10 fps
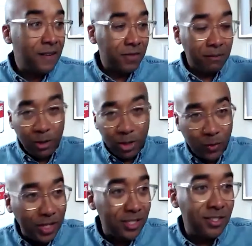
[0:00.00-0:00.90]
The music we
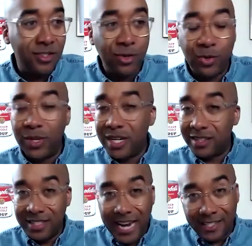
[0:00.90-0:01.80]
listen to, the
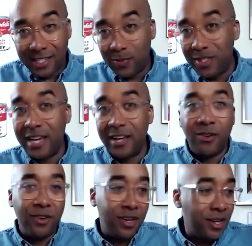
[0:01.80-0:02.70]
dances we take
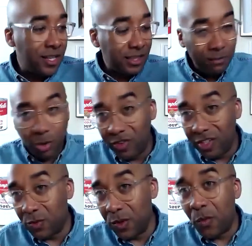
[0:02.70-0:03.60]
on, the
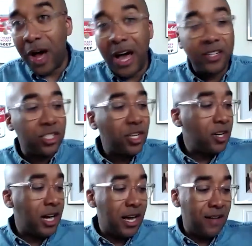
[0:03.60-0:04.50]
movies we watch,
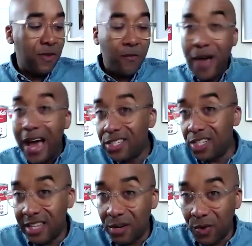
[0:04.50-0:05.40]
the
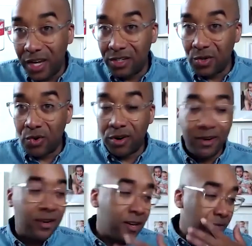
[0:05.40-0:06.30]
fashion that we adorn,